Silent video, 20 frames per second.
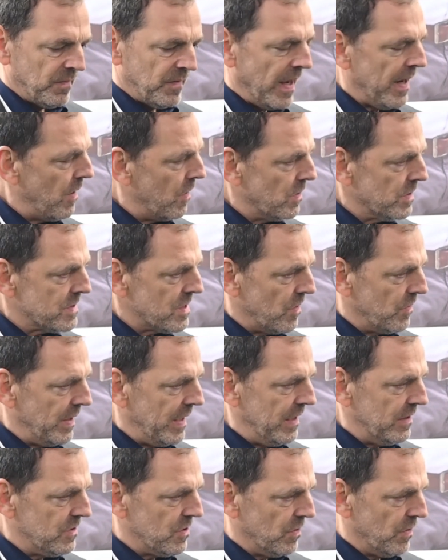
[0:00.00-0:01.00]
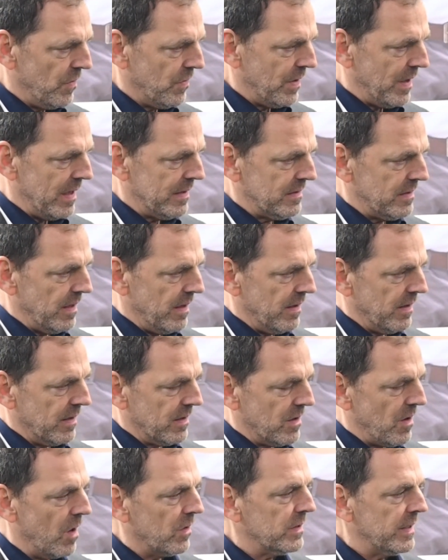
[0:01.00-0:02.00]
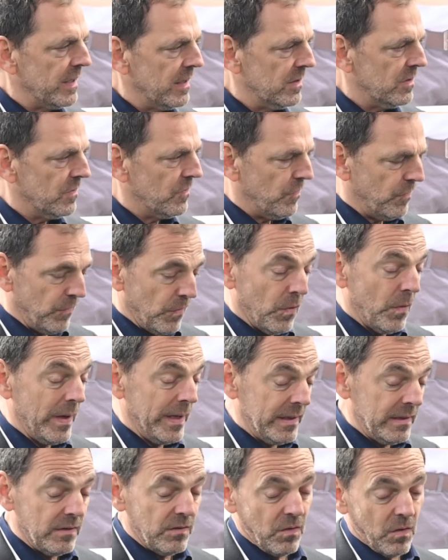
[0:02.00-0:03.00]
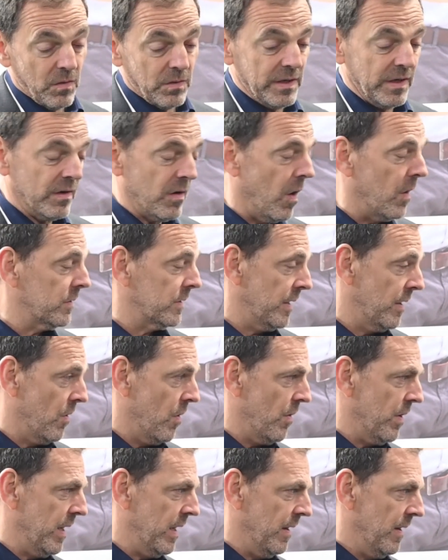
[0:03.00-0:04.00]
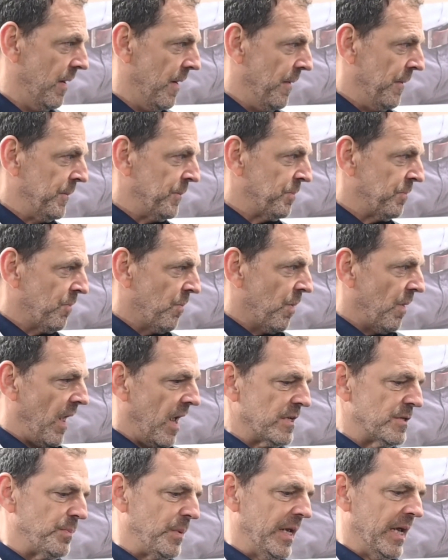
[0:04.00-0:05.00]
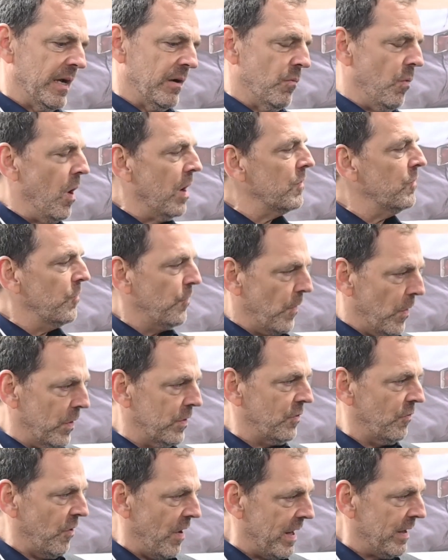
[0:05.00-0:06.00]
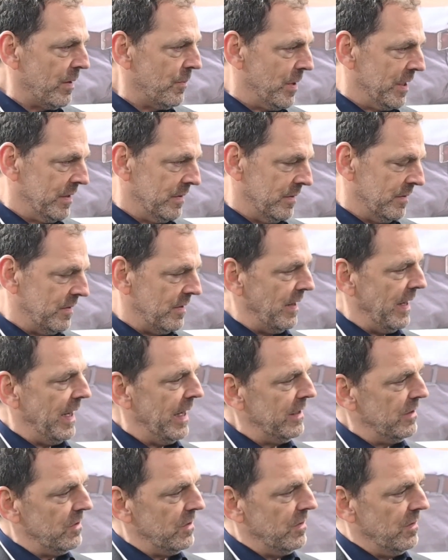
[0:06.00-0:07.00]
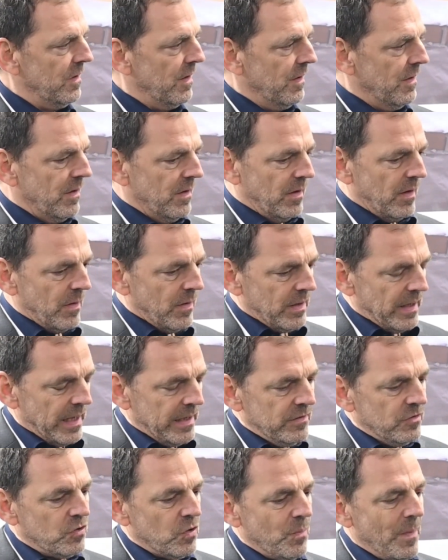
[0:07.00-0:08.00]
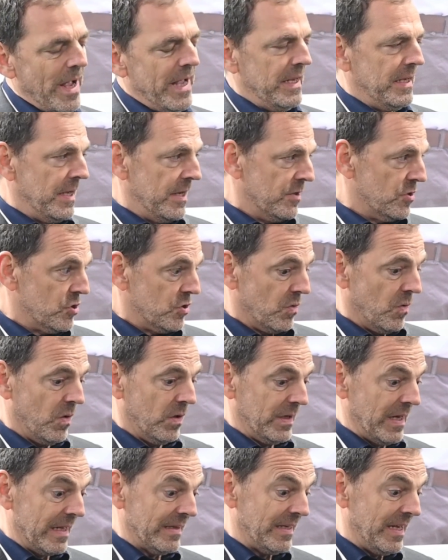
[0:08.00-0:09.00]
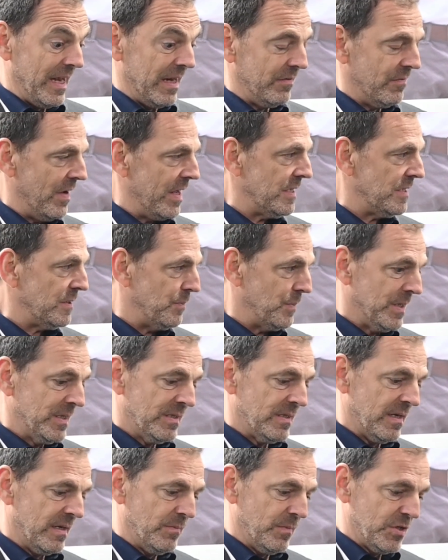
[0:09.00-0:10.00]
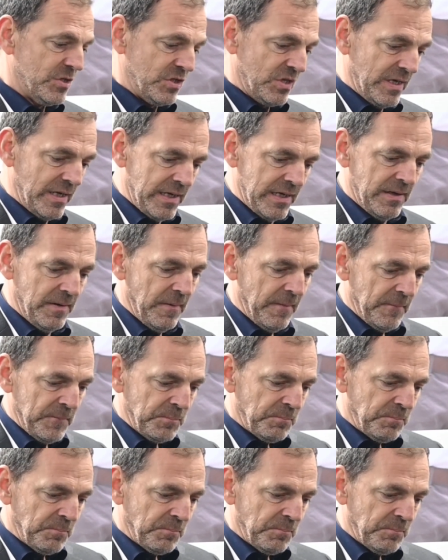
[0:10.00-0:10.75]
they also need to look at the cutting fluid or the cutting oil as being one further element into making sure that the investments in machine,